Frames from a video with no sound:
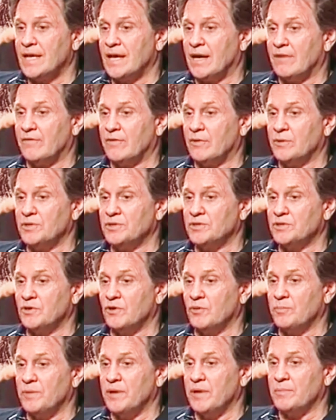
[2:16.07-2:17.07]
I've always
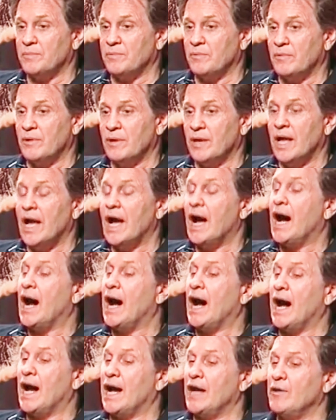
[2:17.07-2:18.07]
told people,
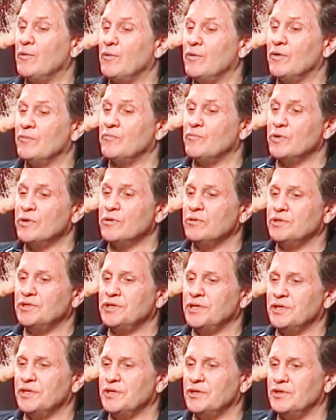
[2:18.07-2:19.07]
I know what real
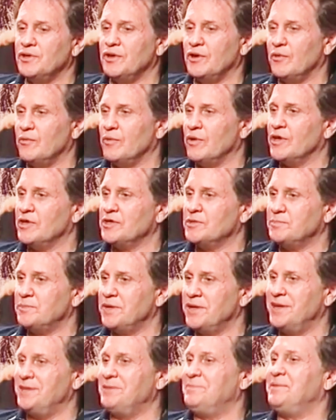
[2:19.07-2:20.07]
Jeet Kune Do was
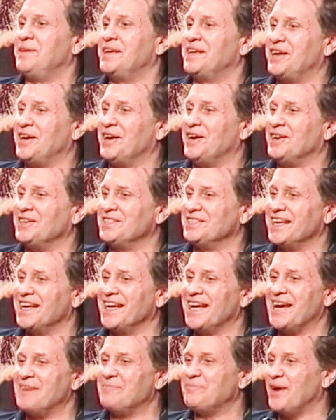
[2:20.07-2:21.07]
because
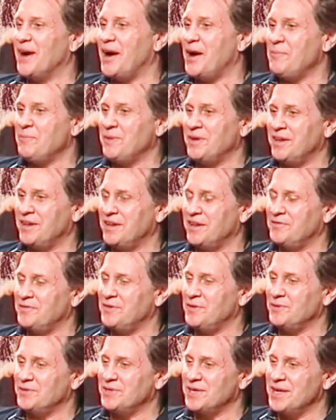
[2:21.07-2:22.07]
I got popped with it a
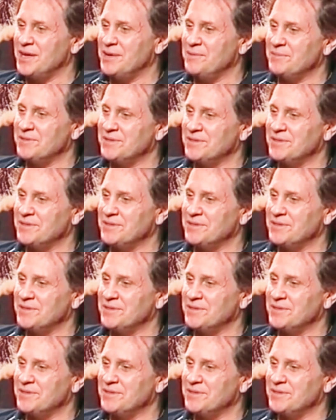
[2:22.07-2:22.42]
few times.